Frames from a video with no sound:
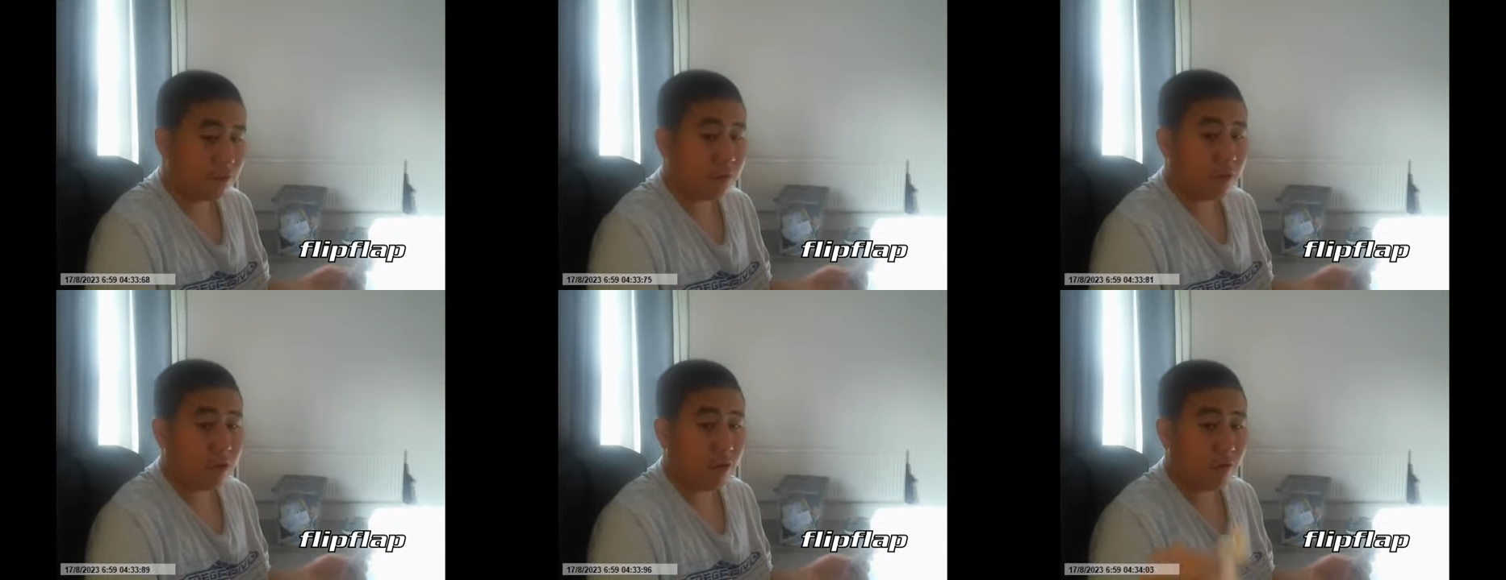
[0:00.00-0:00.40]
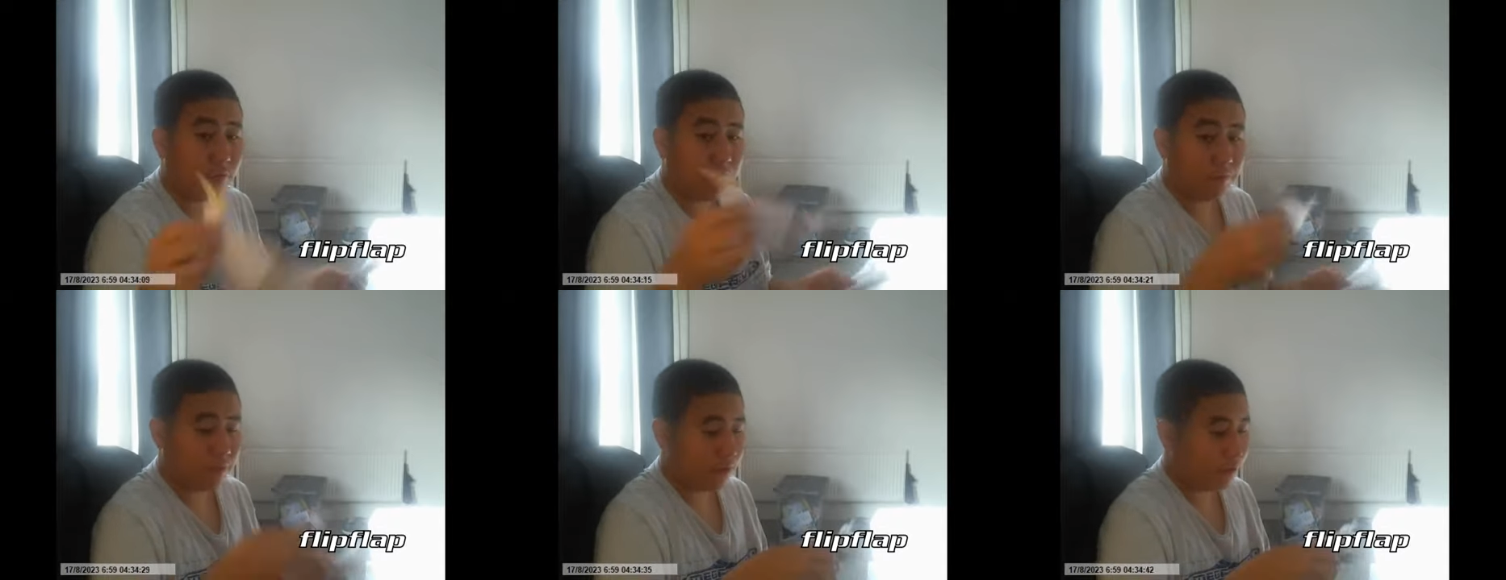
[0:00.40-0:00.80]
So we've got
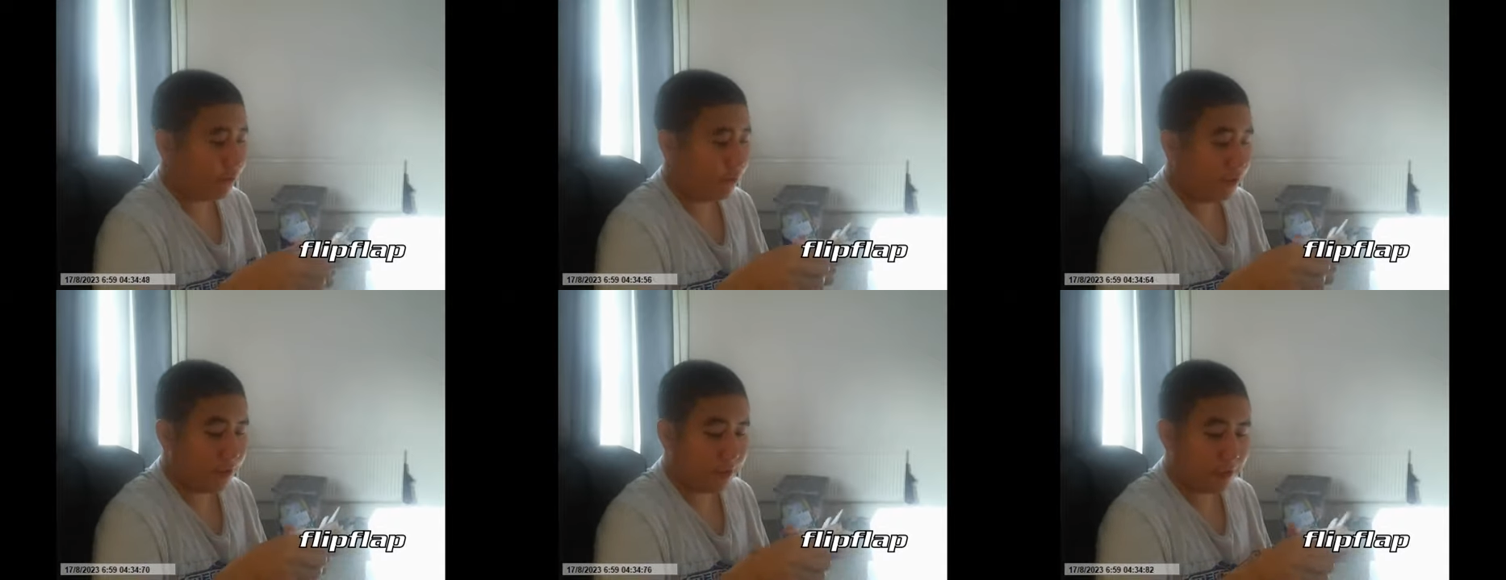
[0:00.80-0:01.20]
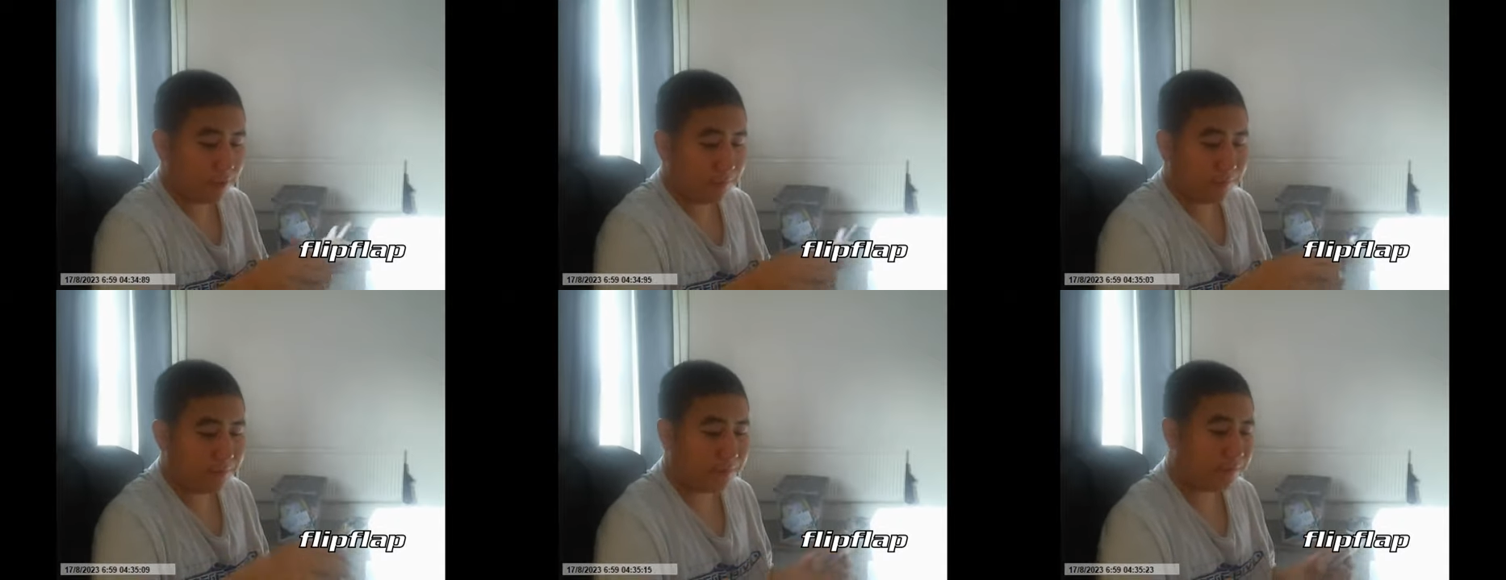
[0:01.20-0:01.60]
1, 2,
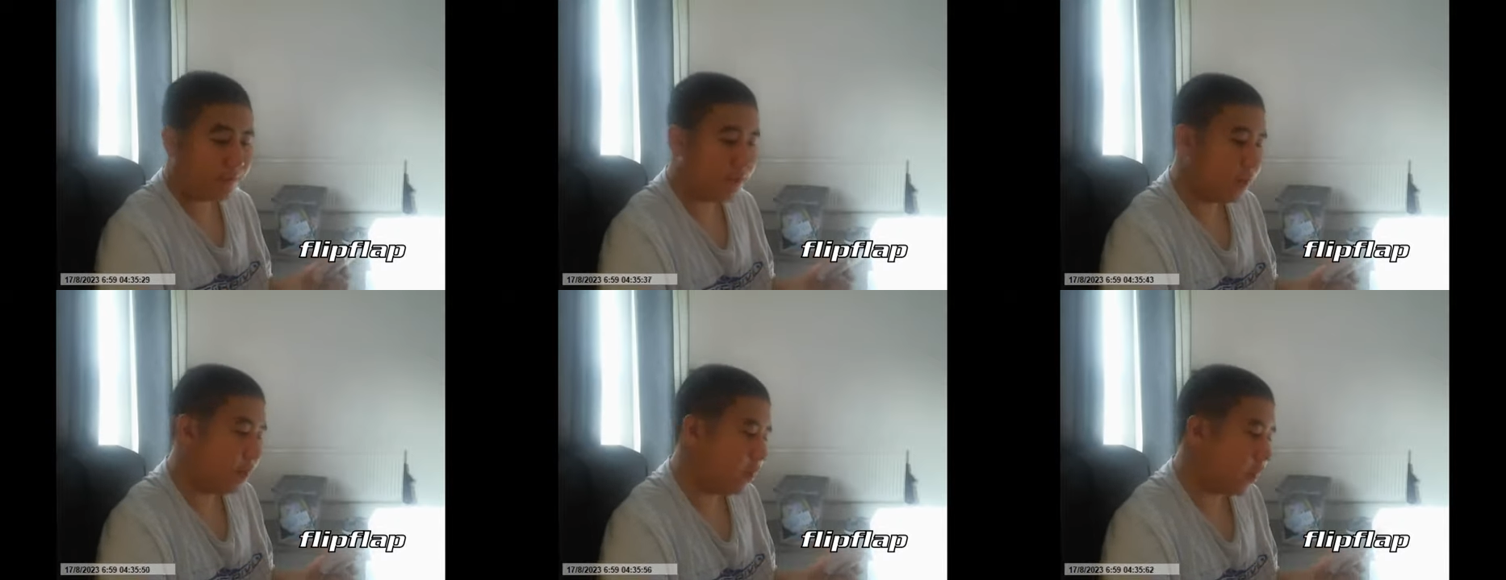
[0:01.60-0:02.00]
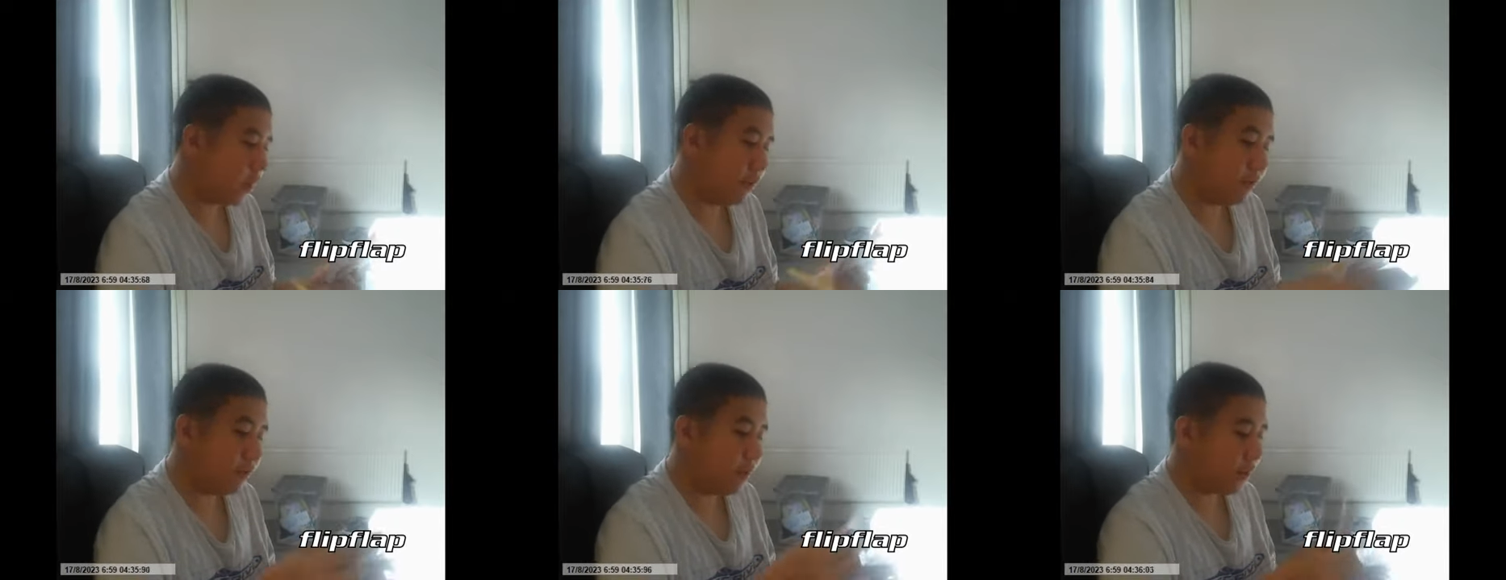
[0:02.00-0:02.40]

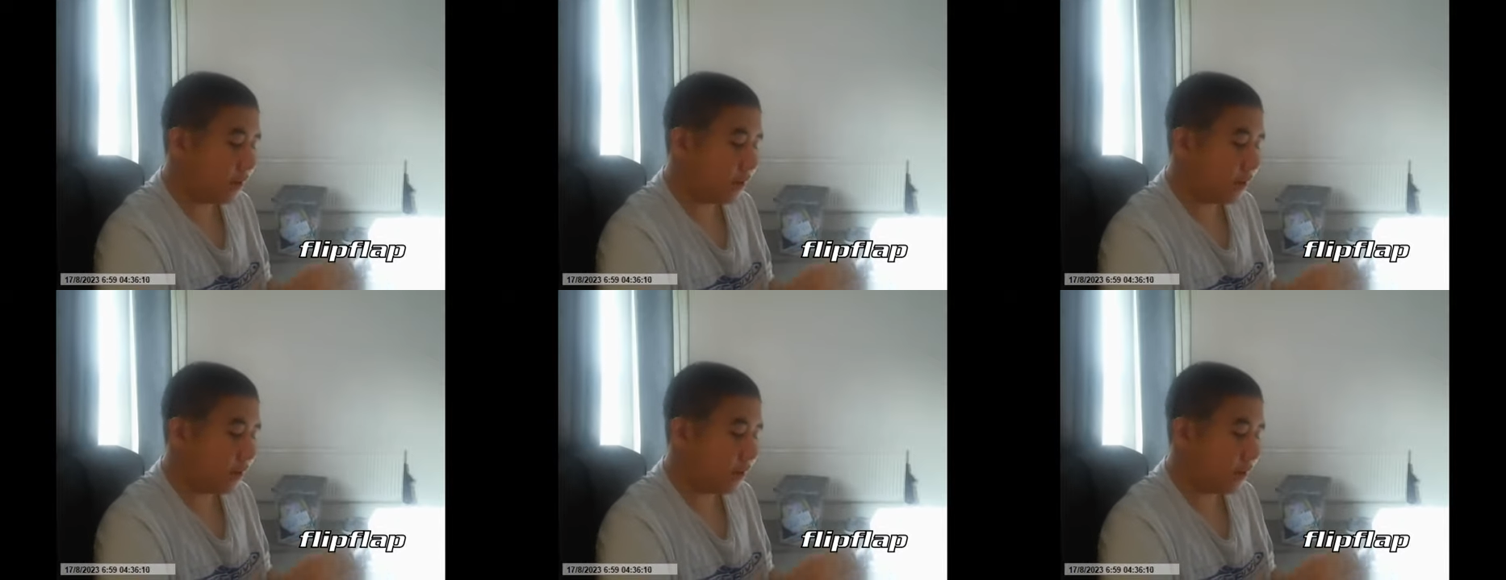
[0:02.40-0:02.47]
3